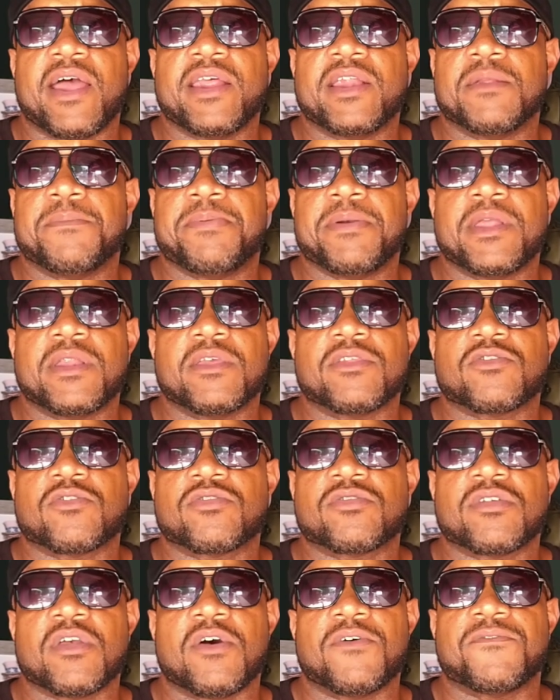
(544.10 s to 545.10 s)
independent
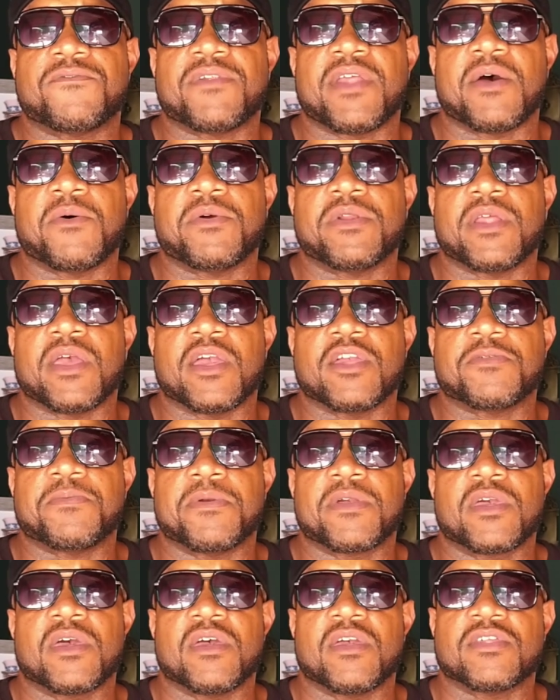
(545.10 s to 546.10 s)
yourself nowadays,
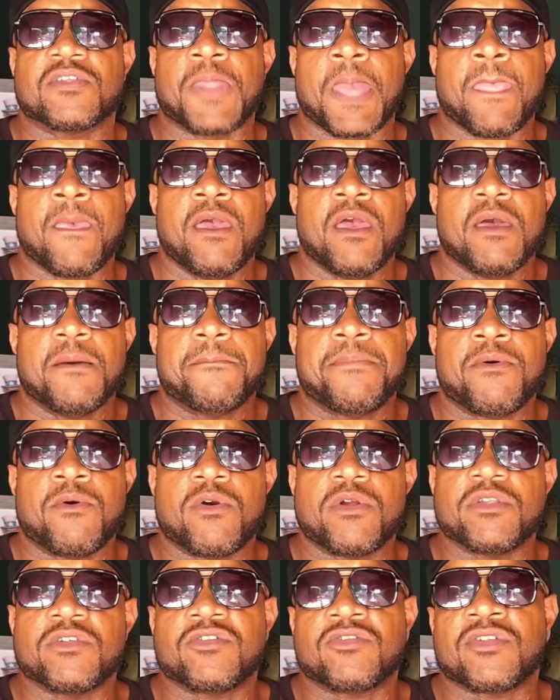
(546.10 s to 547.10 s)
because porn
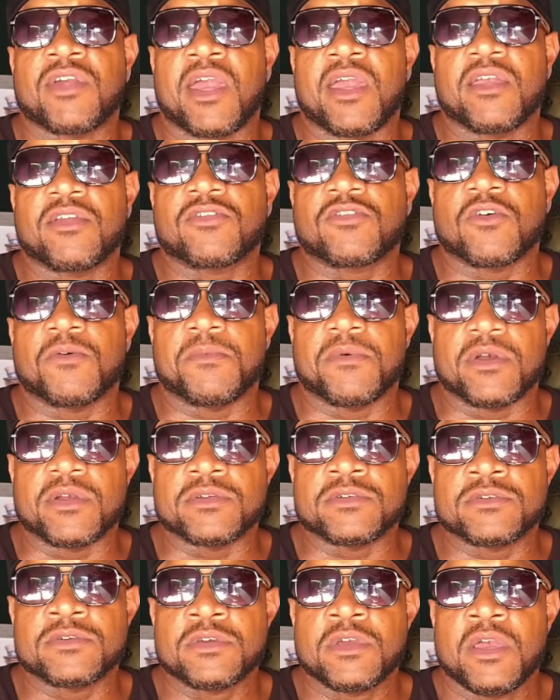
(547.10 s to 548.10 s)
has changed so
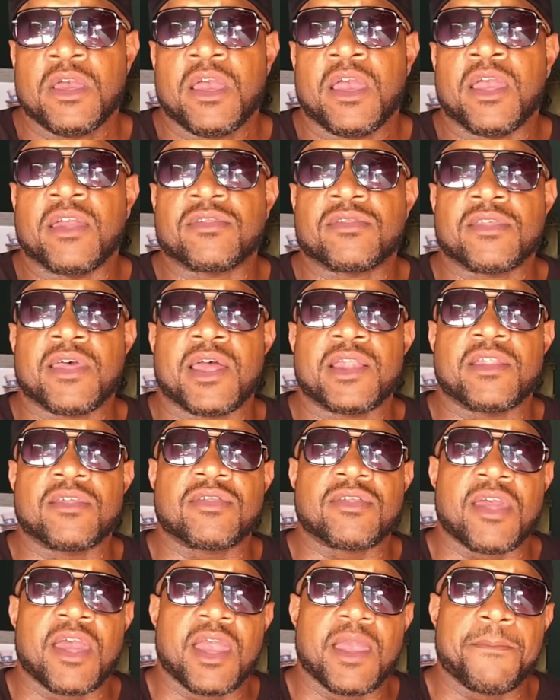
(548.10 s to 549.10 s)
much. It's not the
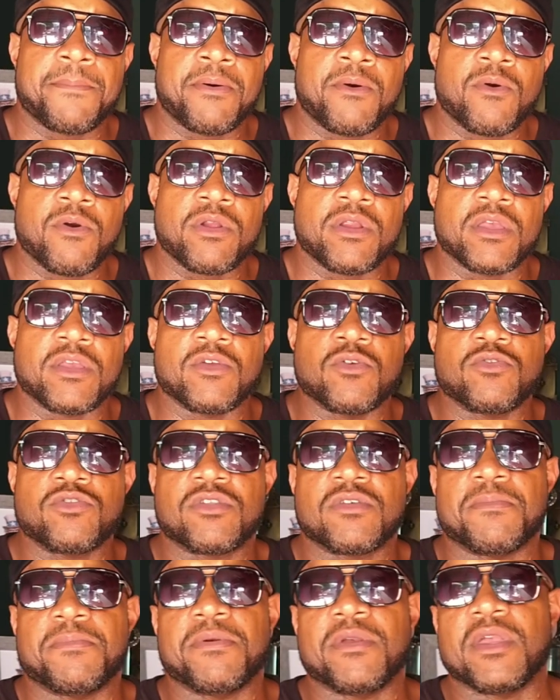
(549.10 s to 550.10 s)
same porn it used to
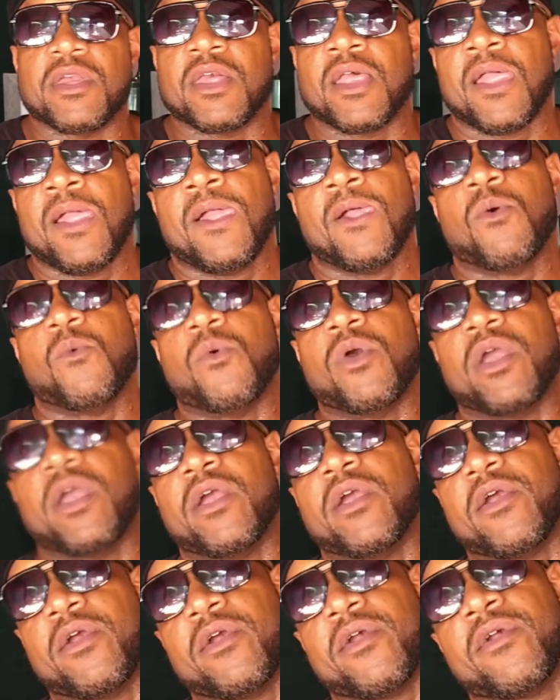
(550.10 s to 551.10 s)
be,
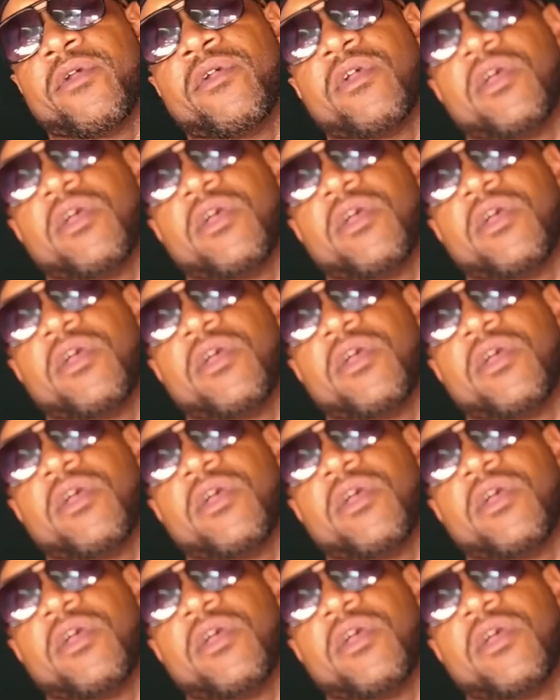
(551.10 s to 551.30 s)
where